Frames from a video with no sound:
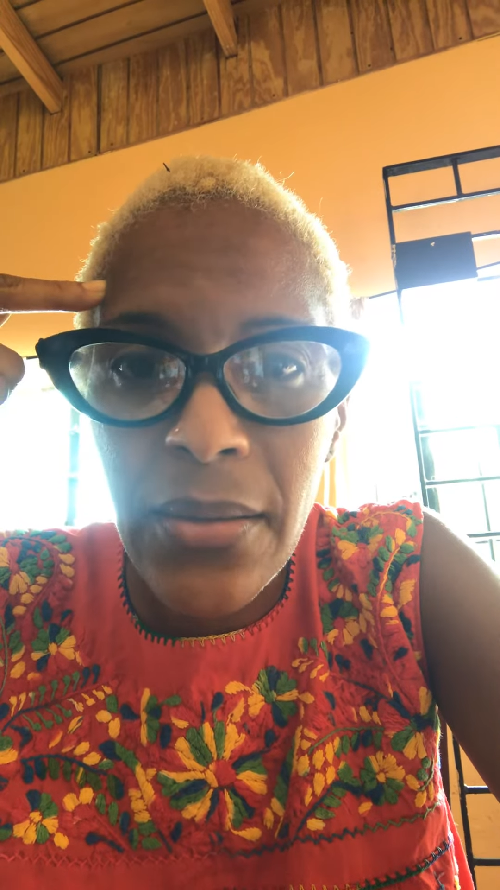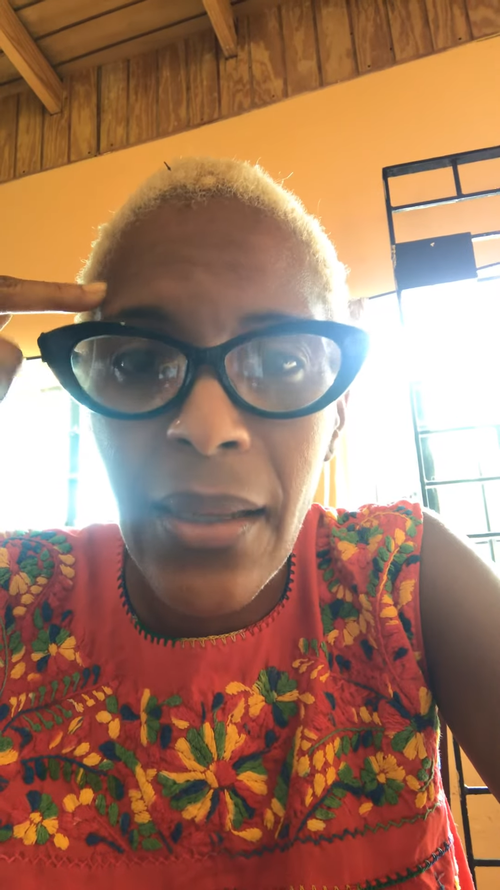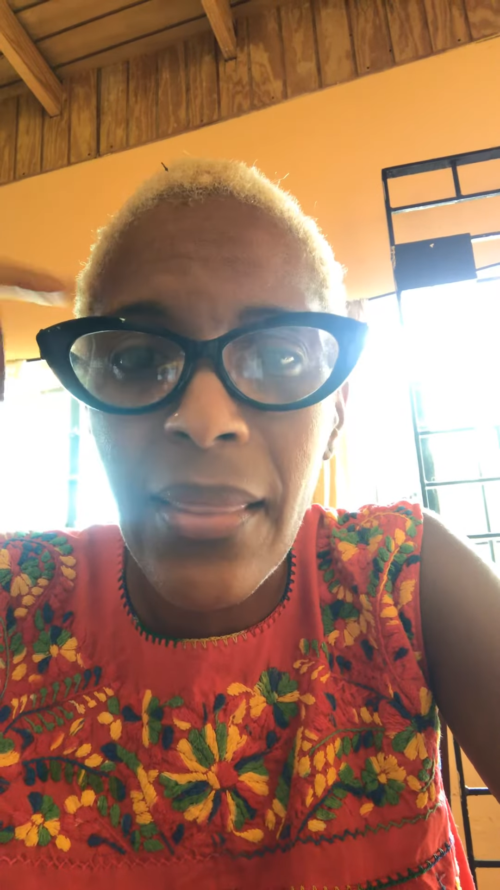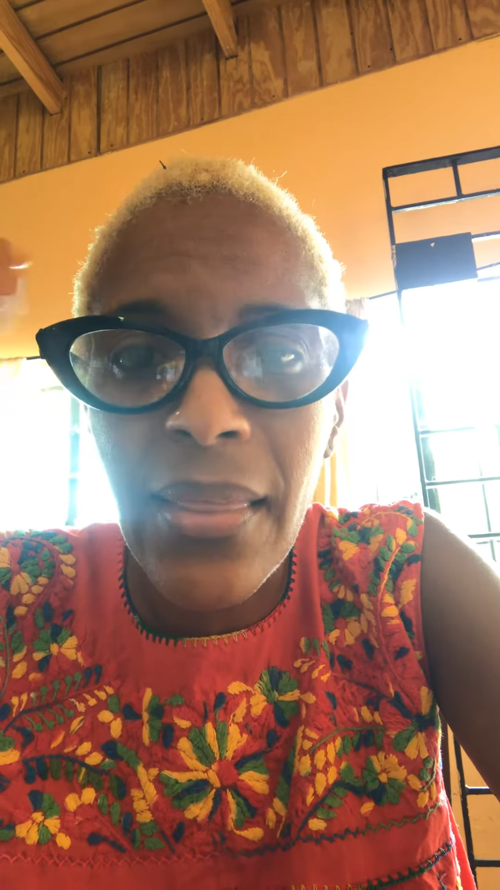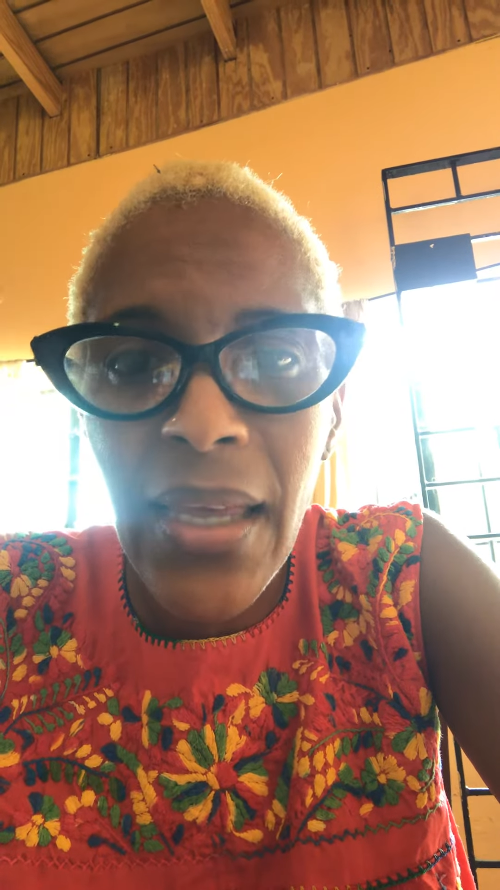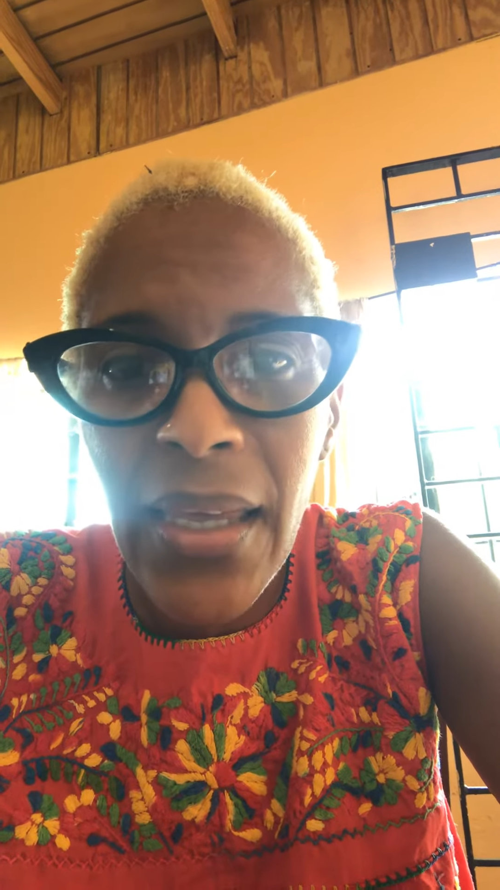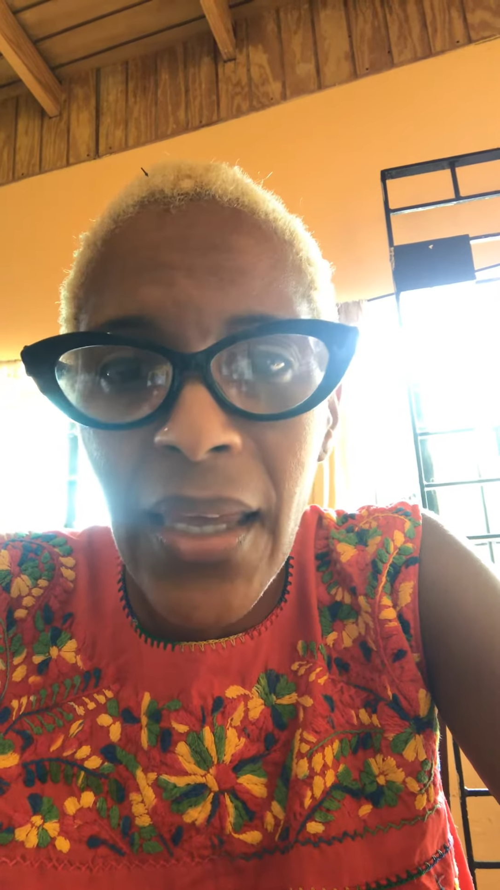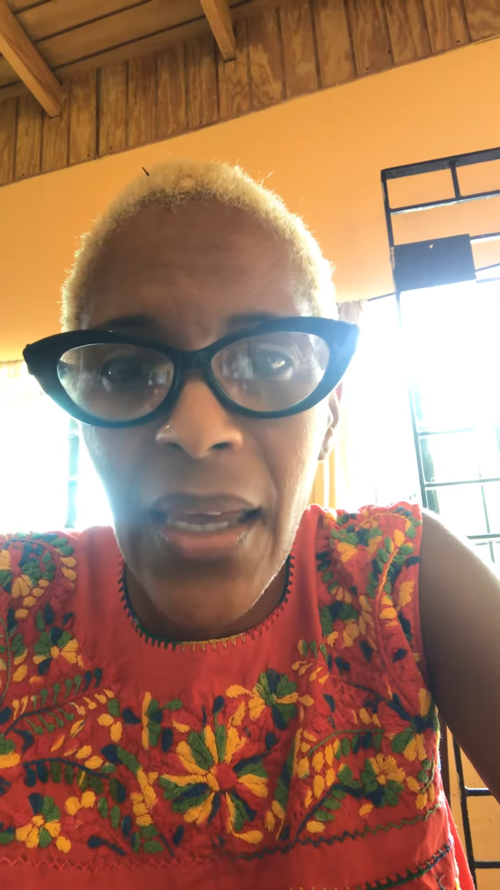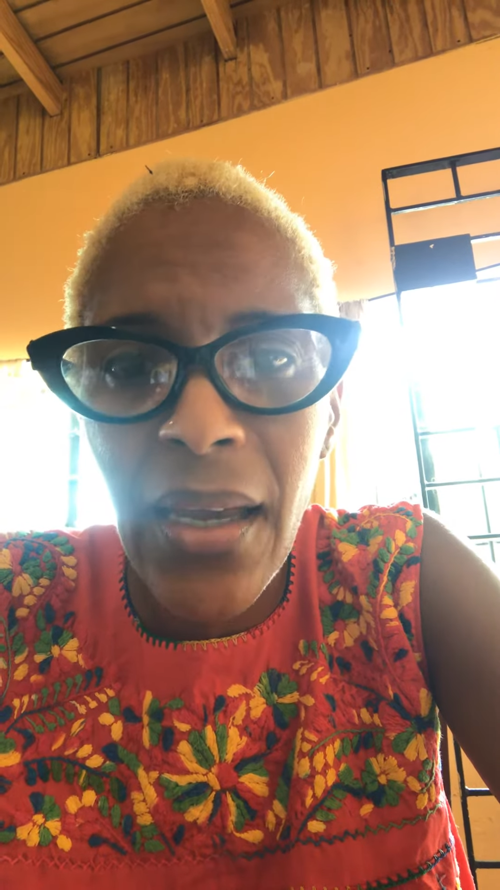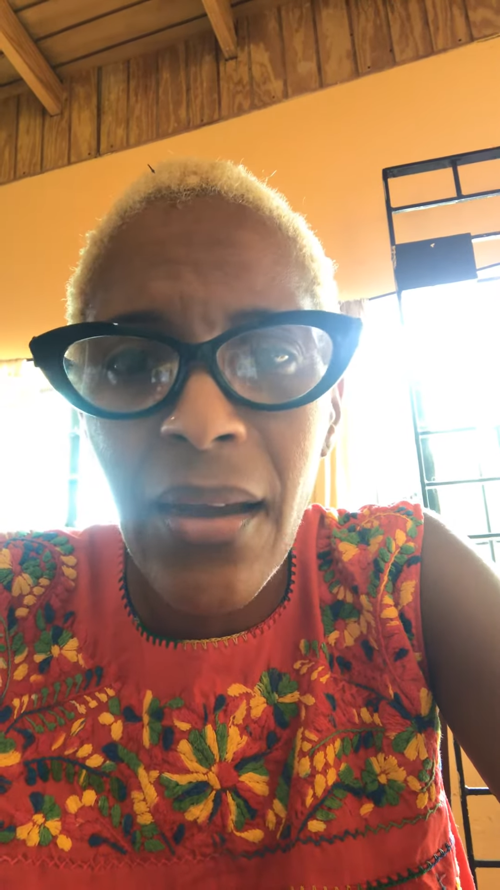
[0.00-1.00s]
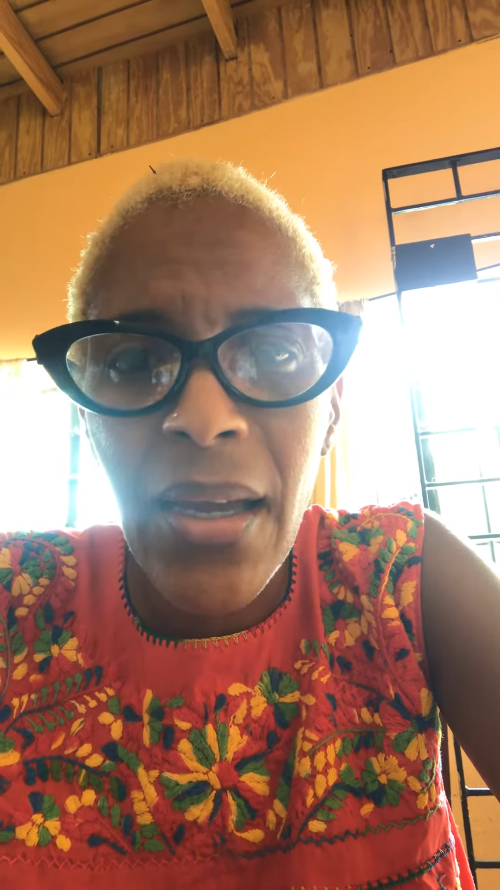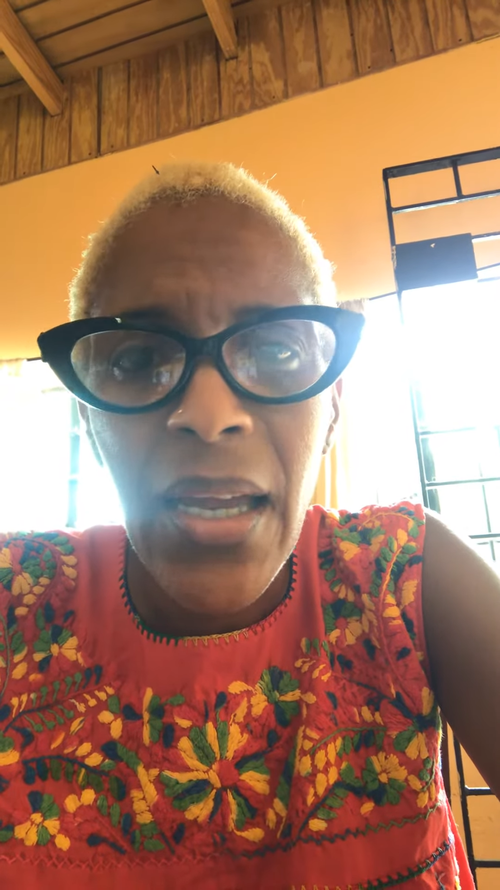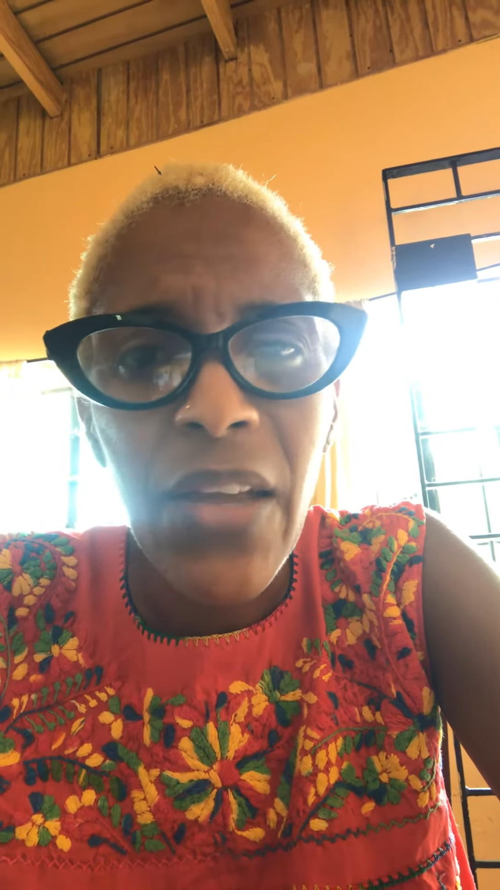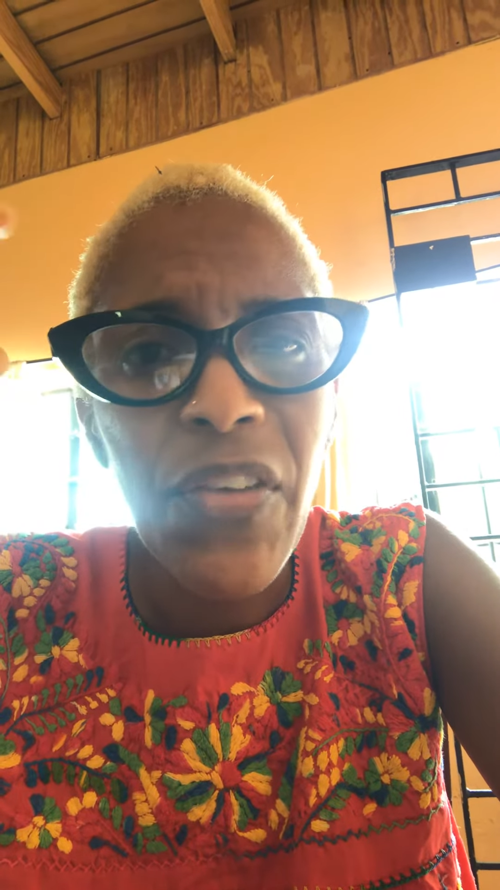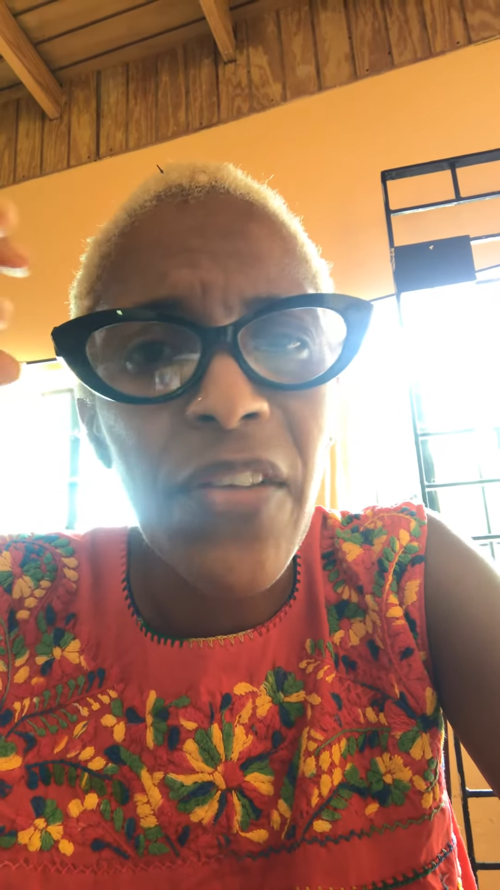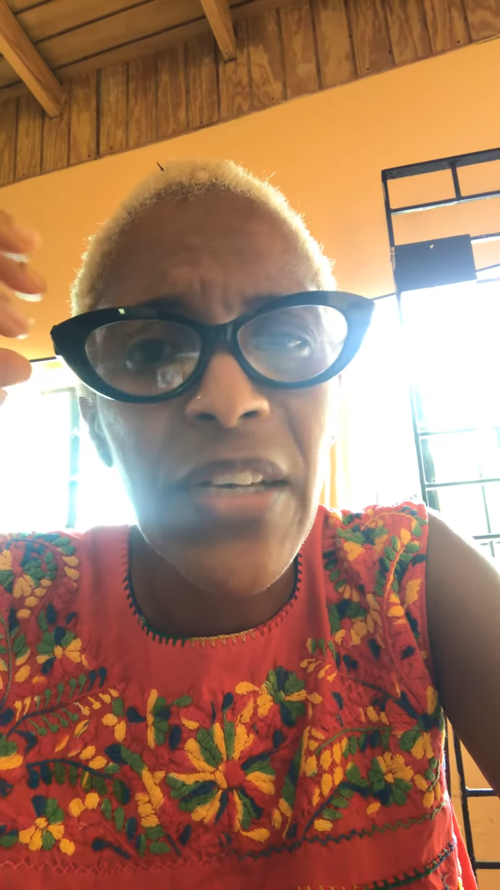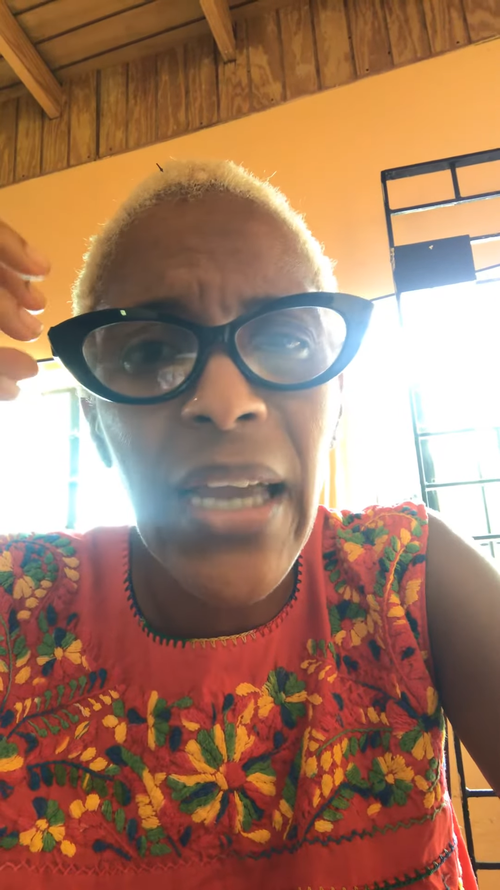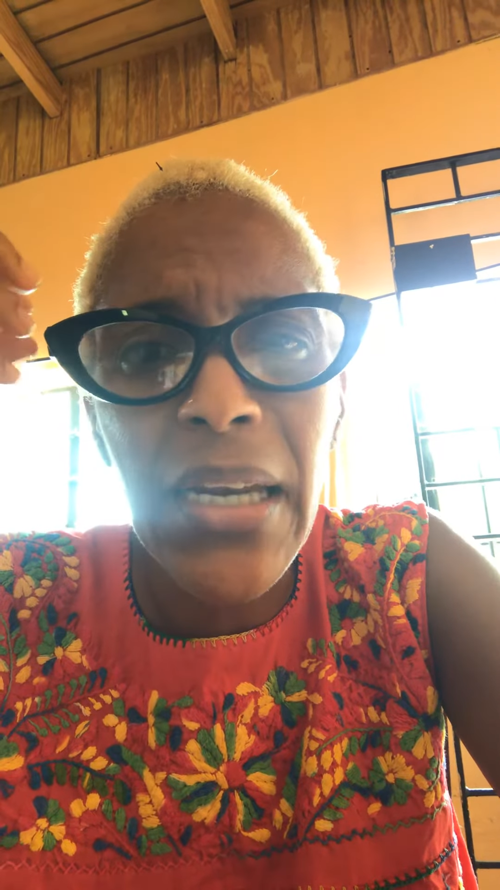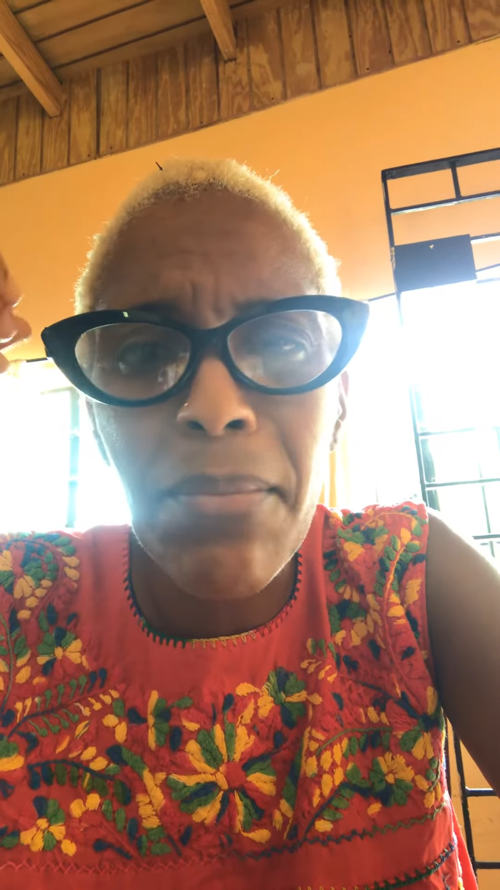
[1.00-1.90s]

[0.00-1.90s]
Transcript: the thinking. If you have to get the